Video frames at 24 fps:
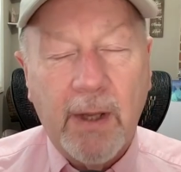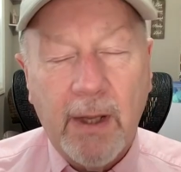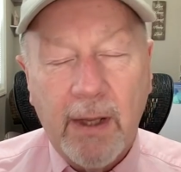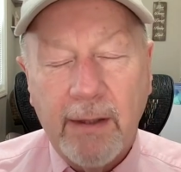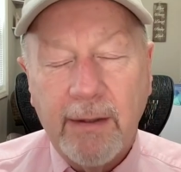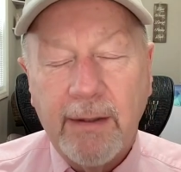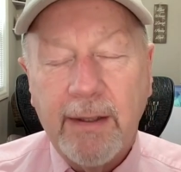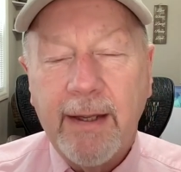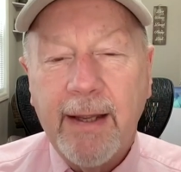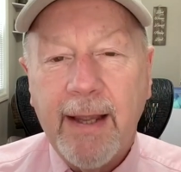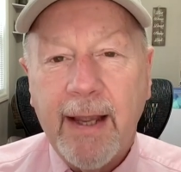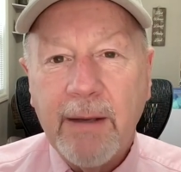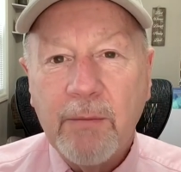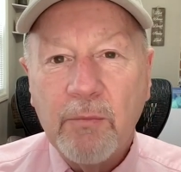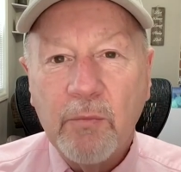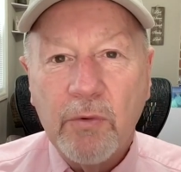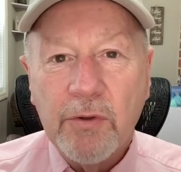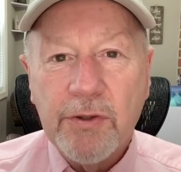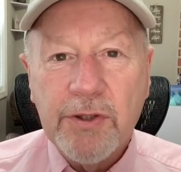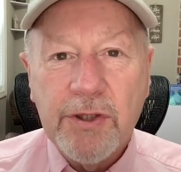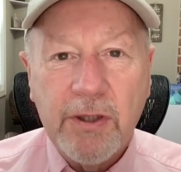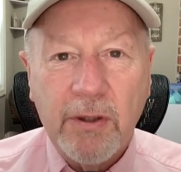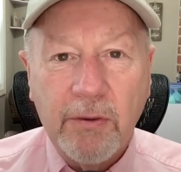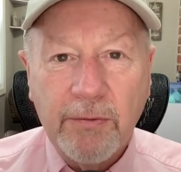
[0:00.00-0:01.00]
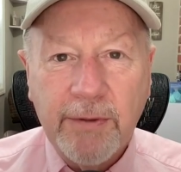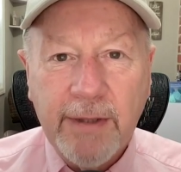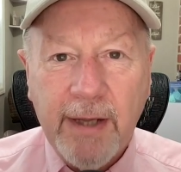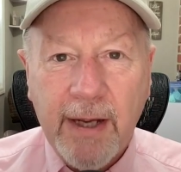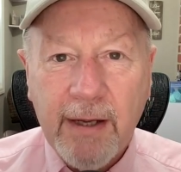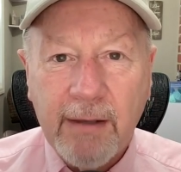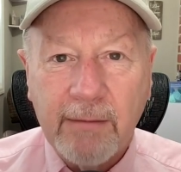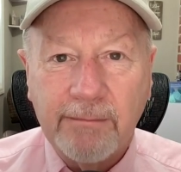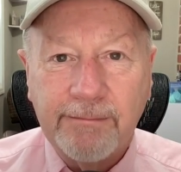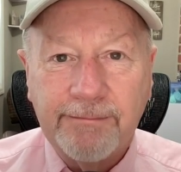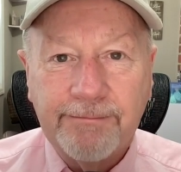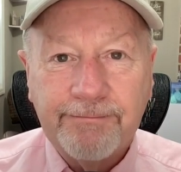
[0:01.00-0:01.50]
the game will slow
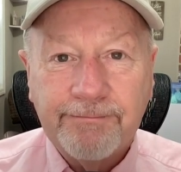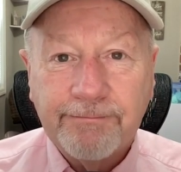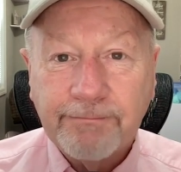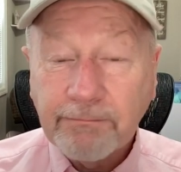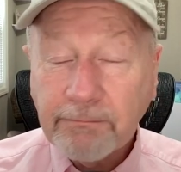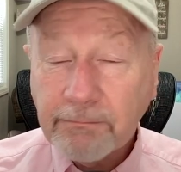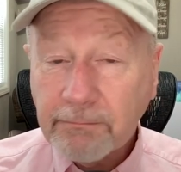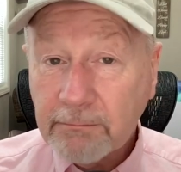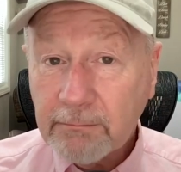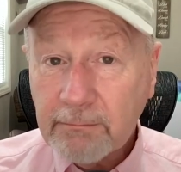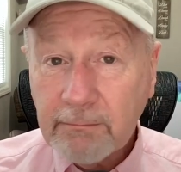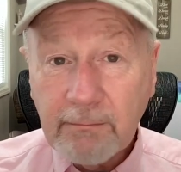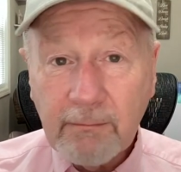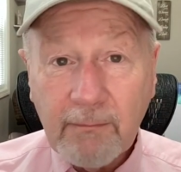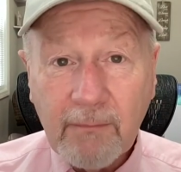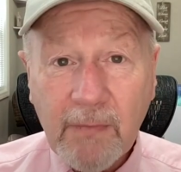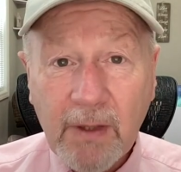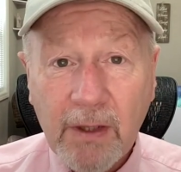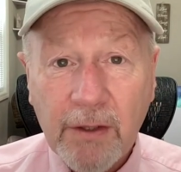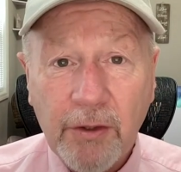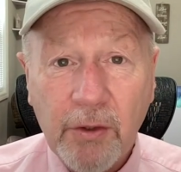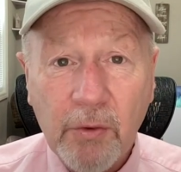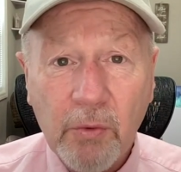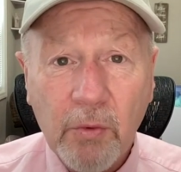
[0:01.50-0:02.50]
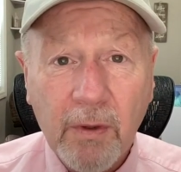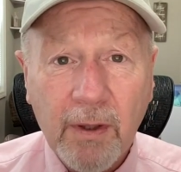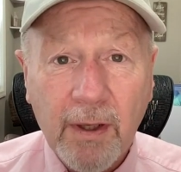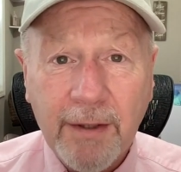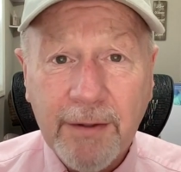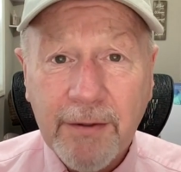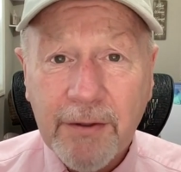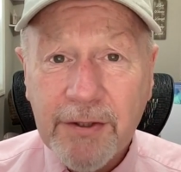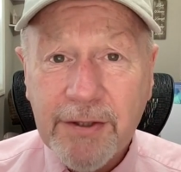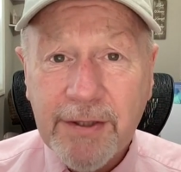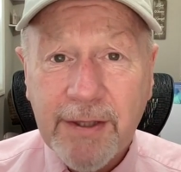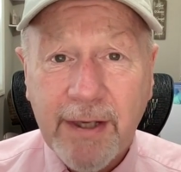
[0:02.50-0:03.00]
down. You will
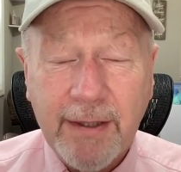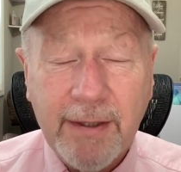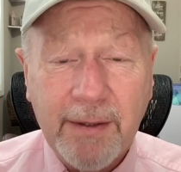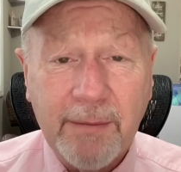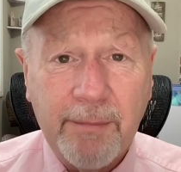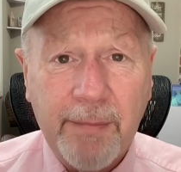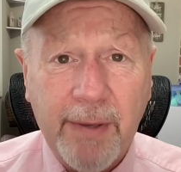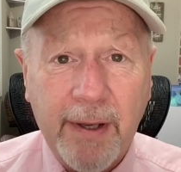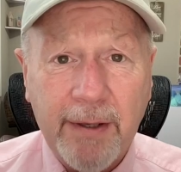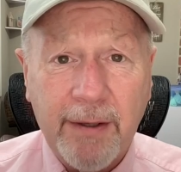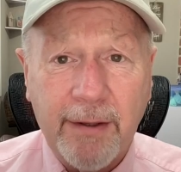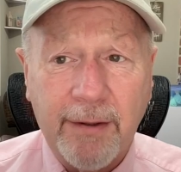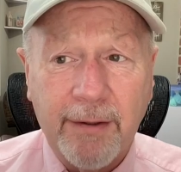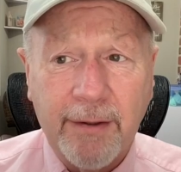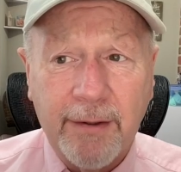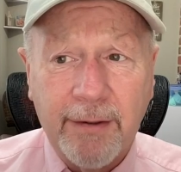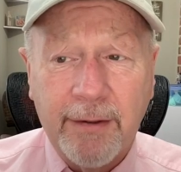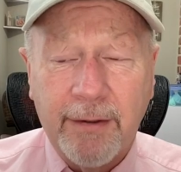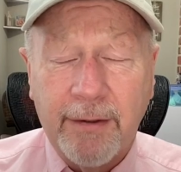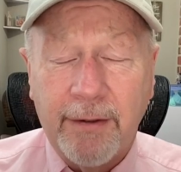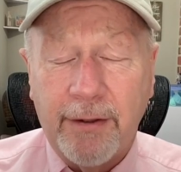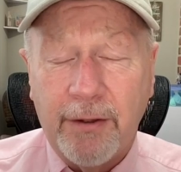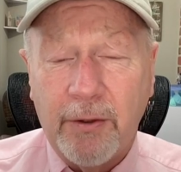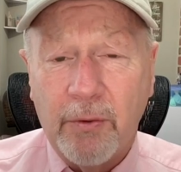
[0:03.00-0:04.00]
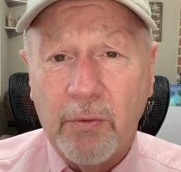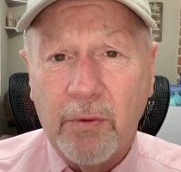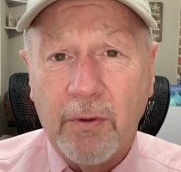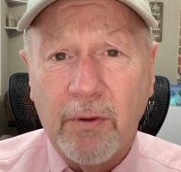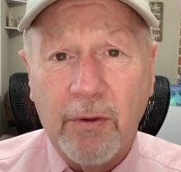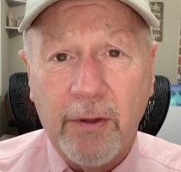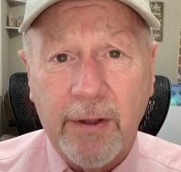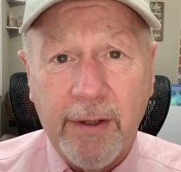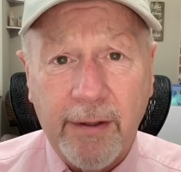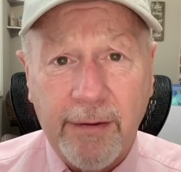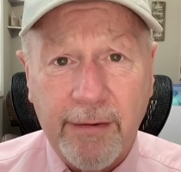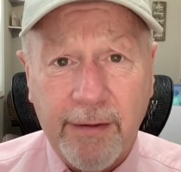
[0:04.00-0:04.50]
understand it better. You will
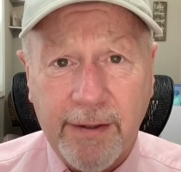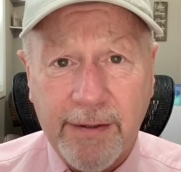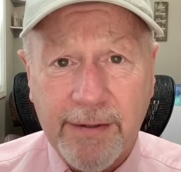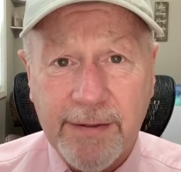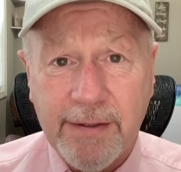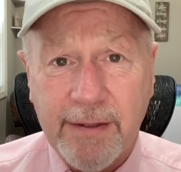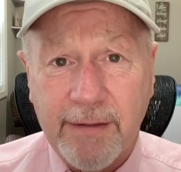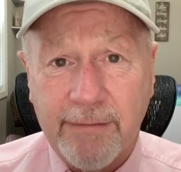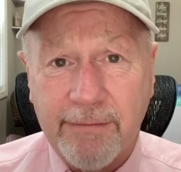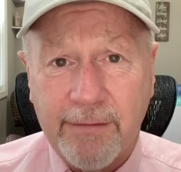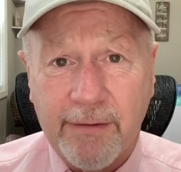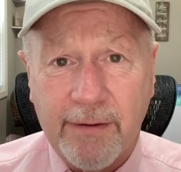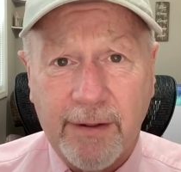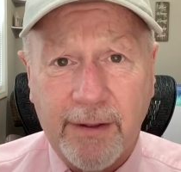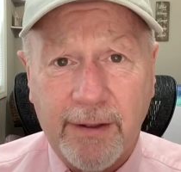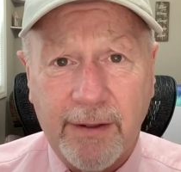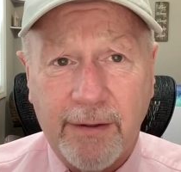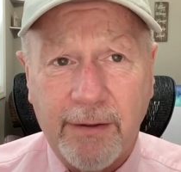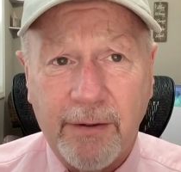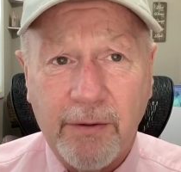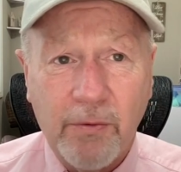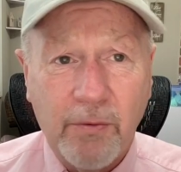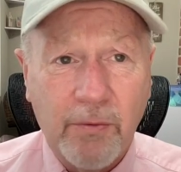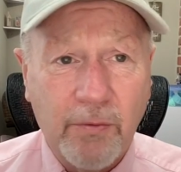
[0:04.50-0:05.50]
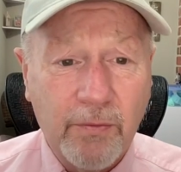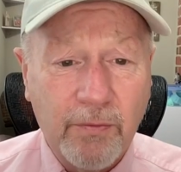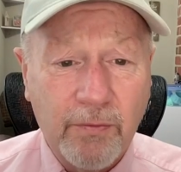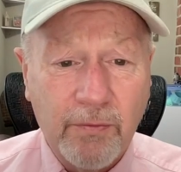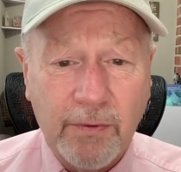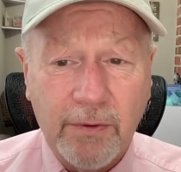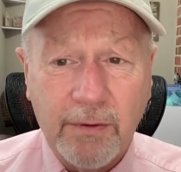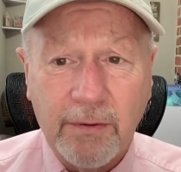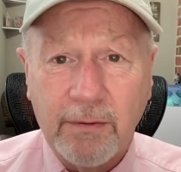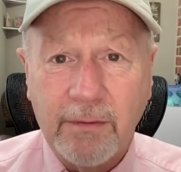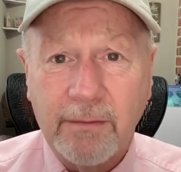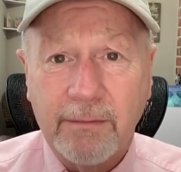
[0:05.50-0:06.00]
look at things differently. You
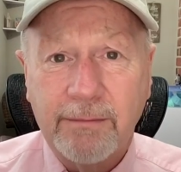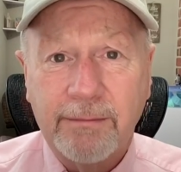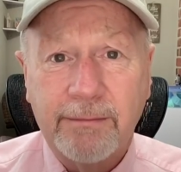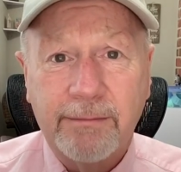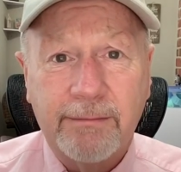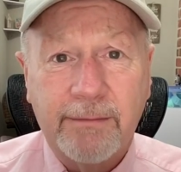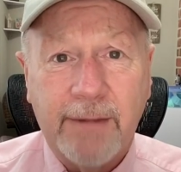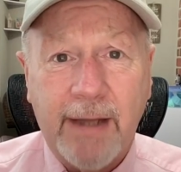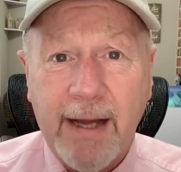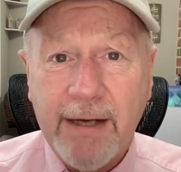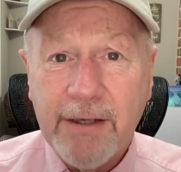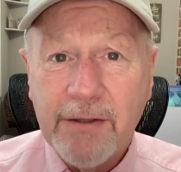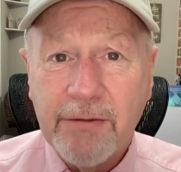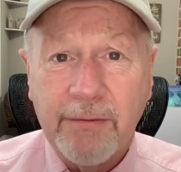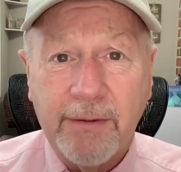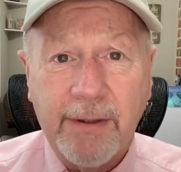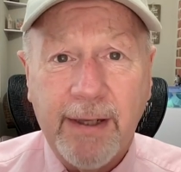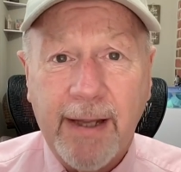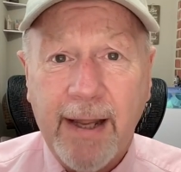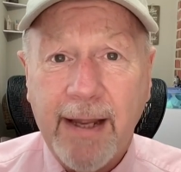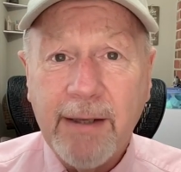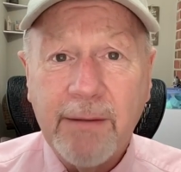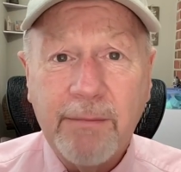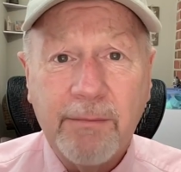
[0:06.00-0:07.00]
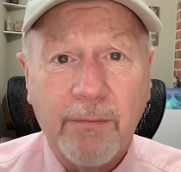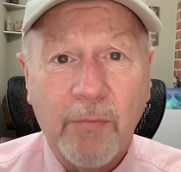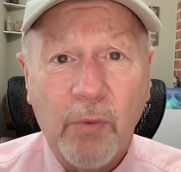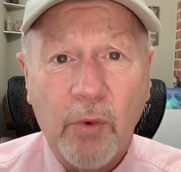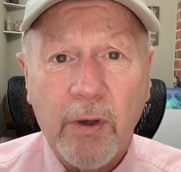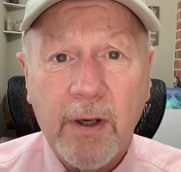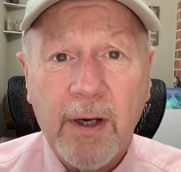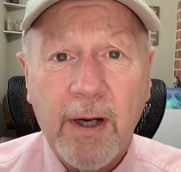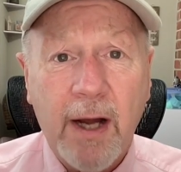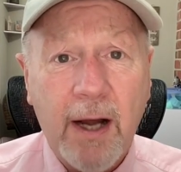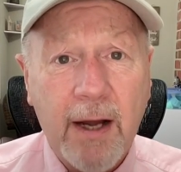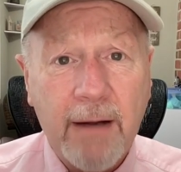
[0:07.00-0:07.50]
will actually gain more
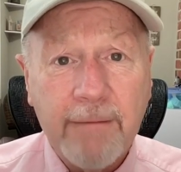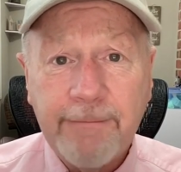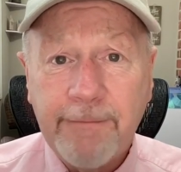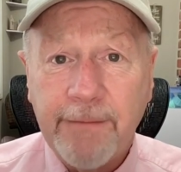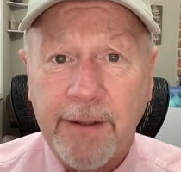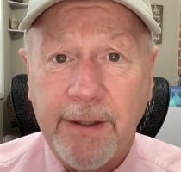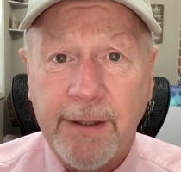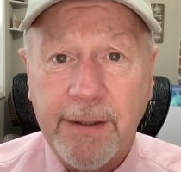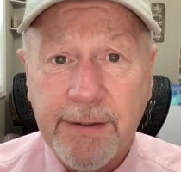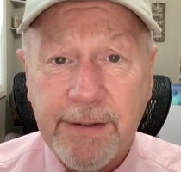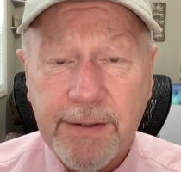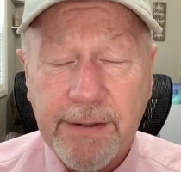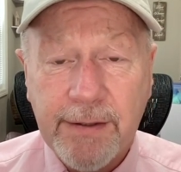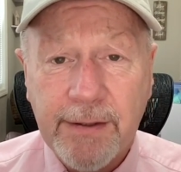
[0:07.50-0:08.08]
confidence